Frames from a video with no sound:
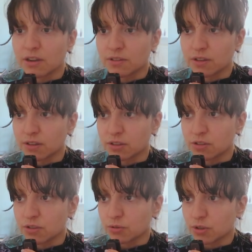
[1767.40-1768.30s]
I think
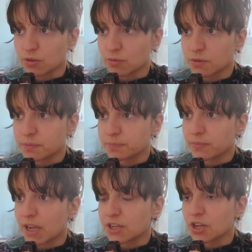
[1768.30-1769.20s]
they're so cute.
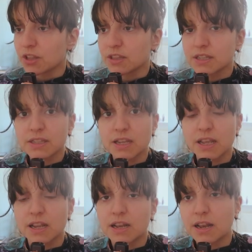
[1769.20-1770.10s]
I shot this
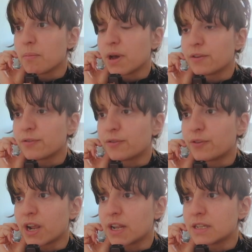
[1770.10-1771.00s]
in my
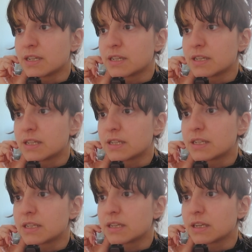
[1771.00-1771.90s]

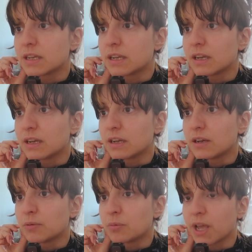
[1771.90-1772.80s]
friend's
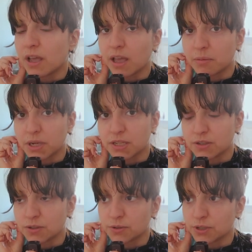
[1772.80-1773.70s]
where I had my
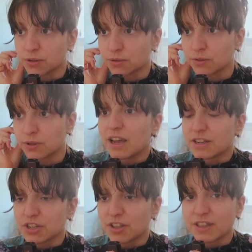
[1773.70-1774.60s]
studio.
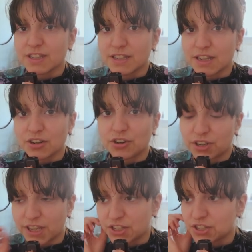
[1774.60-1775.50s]
I shot this in
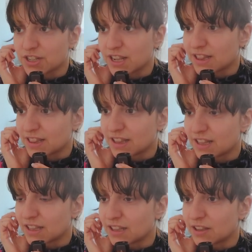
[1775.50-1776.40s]
her kitchen, and
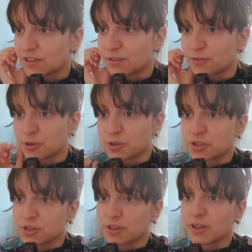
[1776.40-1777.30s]
the
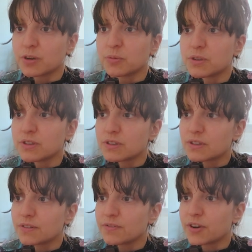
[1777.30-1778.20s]
furniture there
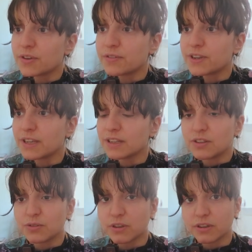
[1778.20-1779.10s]
was very
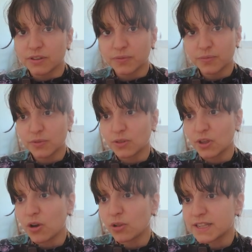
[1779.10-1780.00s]
fitting to
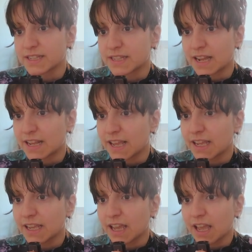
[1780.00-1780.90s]
the whole
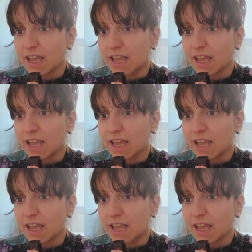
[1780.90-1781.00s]
aesthetic.